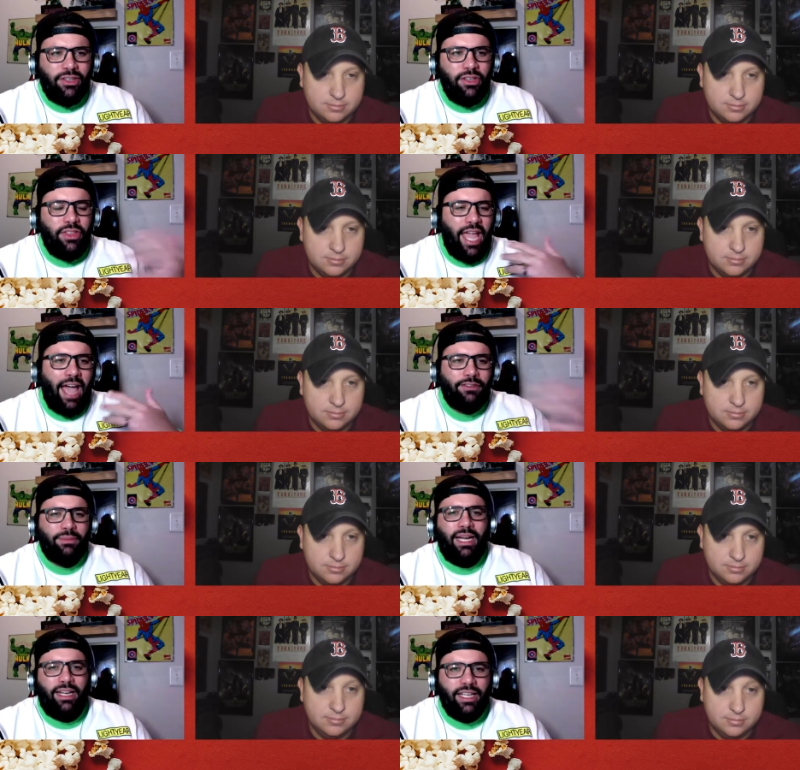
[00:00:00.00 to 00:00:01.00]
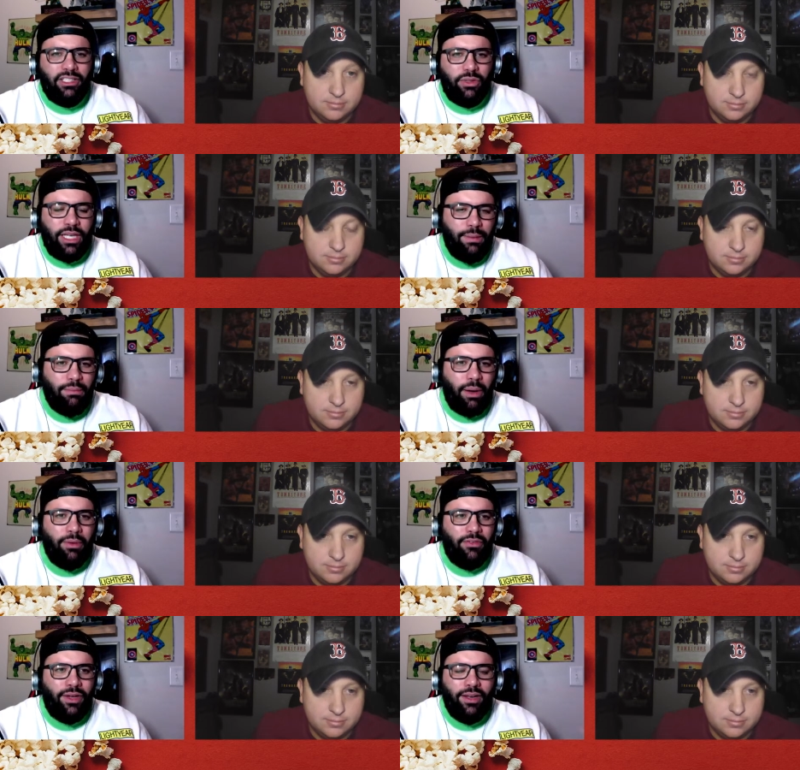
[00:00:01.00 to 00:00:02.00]
Speaker 1: than you." They have some kind of history. Him and
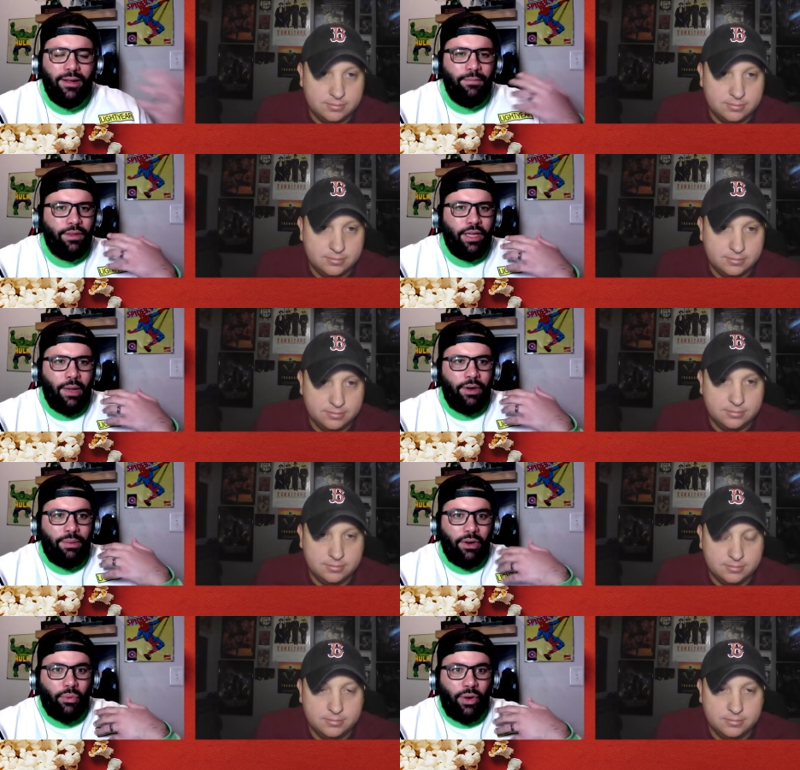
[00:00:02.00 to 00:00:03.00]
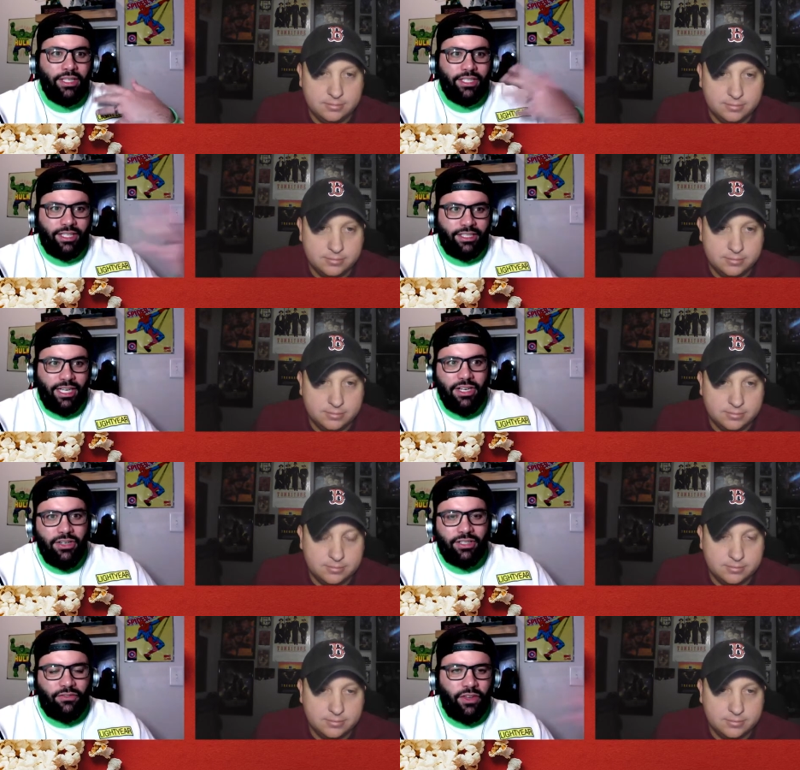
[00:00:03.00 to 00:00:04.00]
Boba Fett. It would have been great to continue
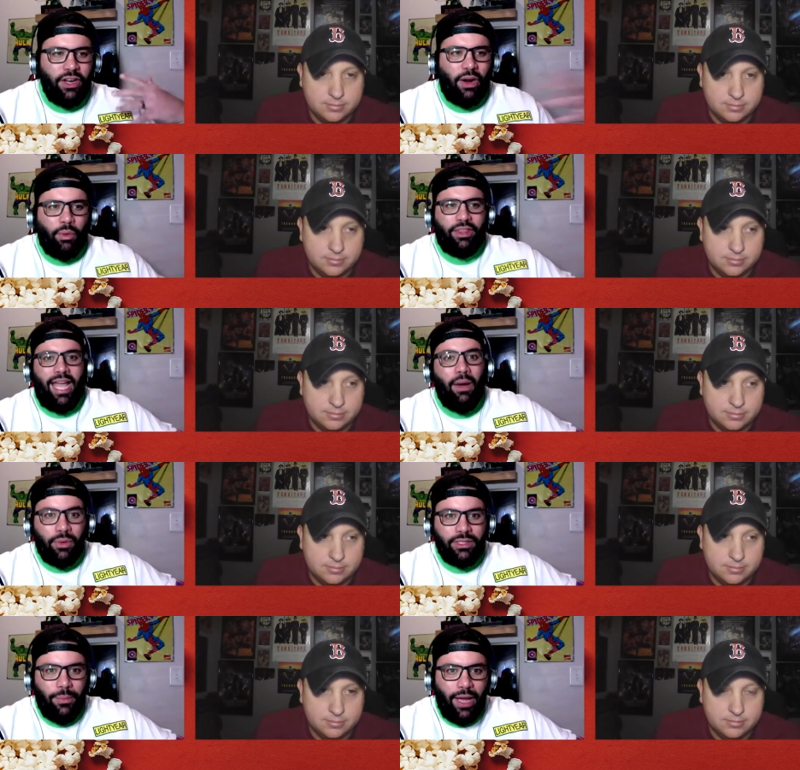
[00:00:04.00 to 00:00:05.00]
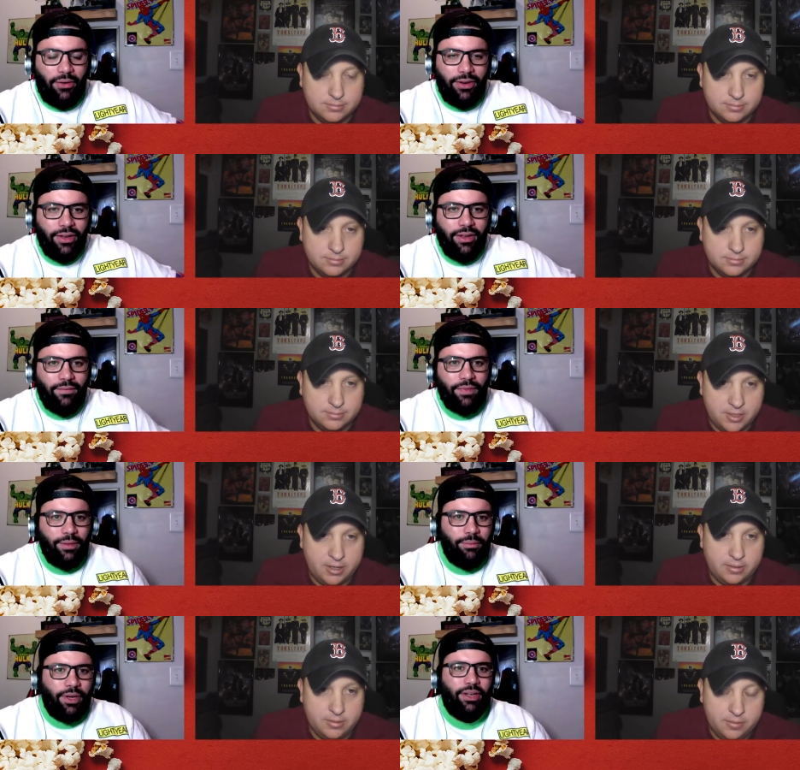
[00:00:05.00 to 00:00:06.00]
to figure out what that was about.
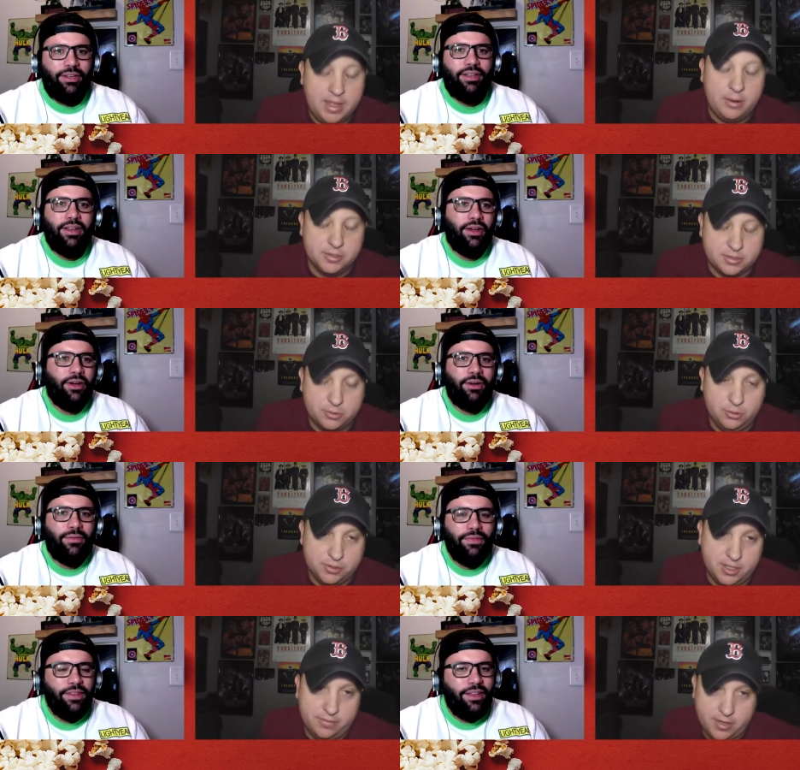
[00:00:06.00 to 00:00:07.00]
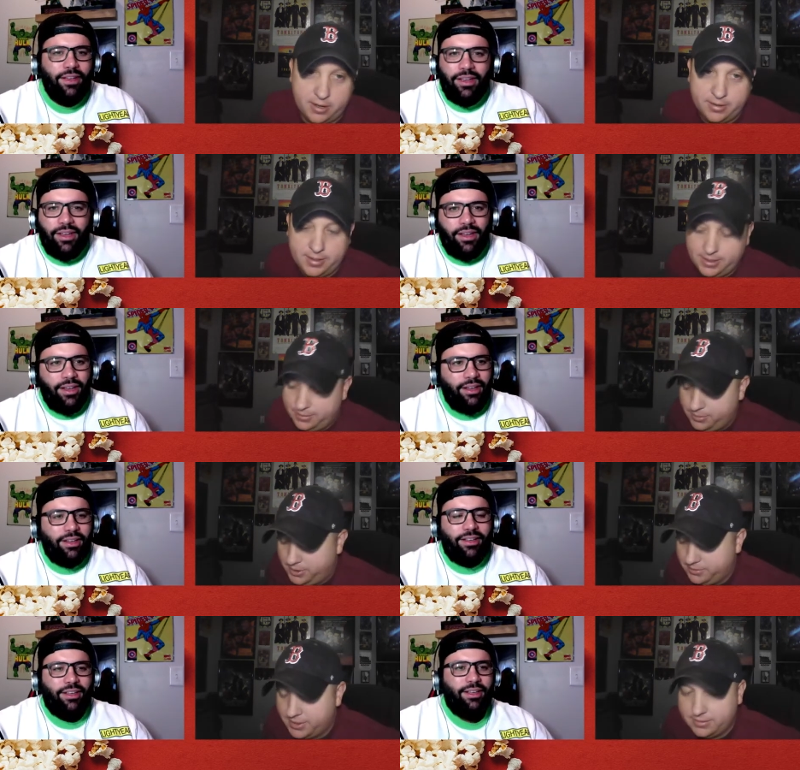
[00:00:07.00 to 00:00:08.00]
Speaker 2: Yeah, but you know, yeah,
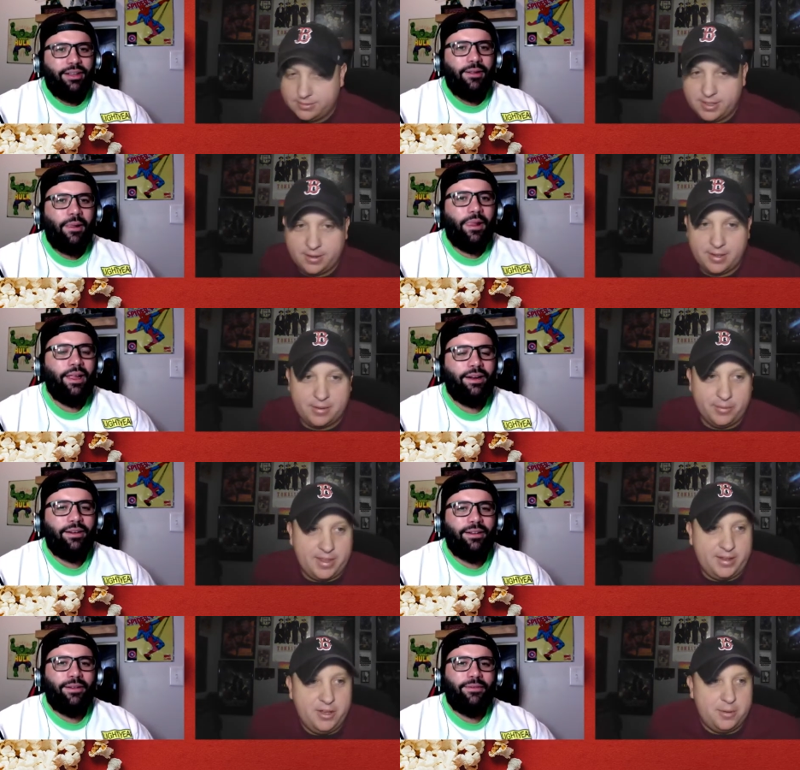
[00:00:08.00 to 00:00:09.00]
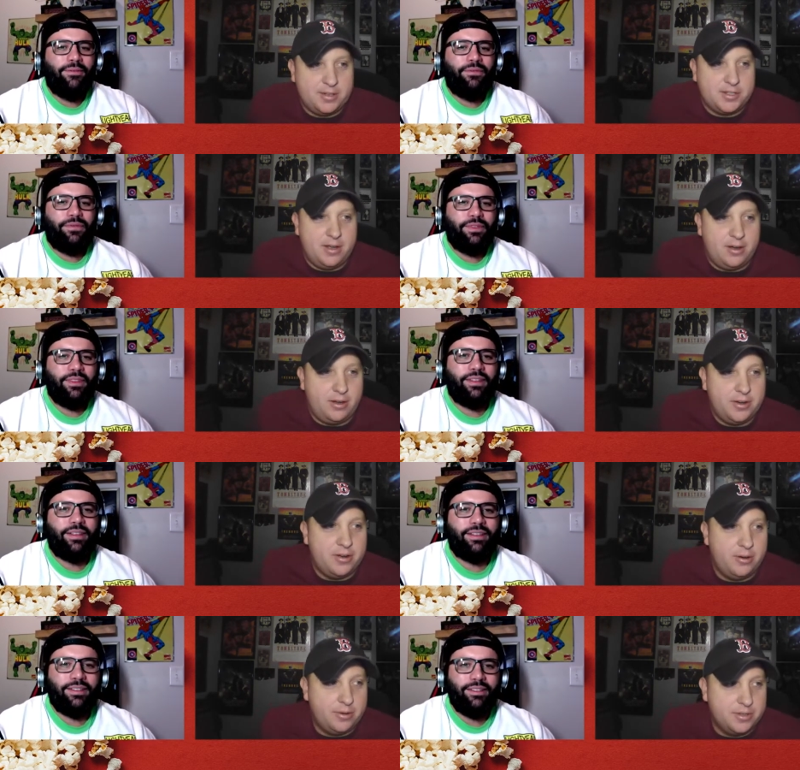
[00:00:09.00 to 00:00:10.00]
but they, yeah, when they killed him, I was like, "Oh
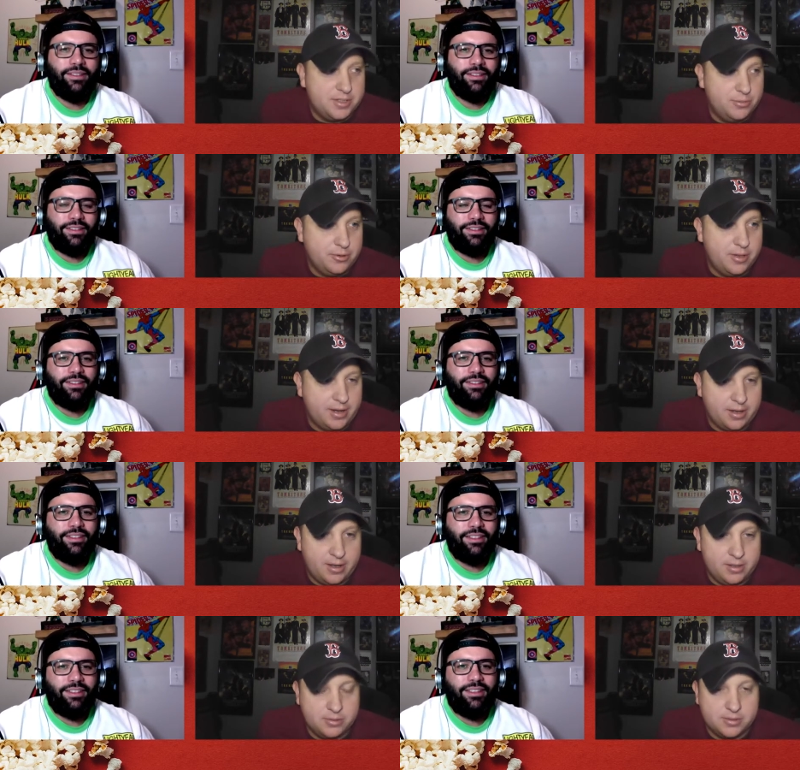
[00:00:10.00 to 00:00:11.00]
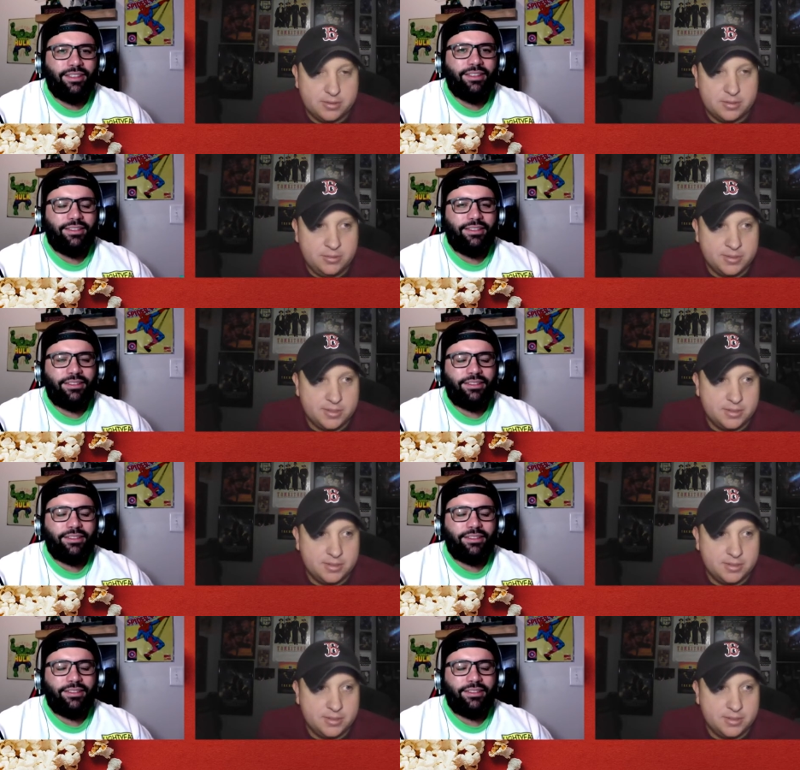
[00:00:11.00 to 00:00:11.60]
no, I want to see more of that guy." He was he was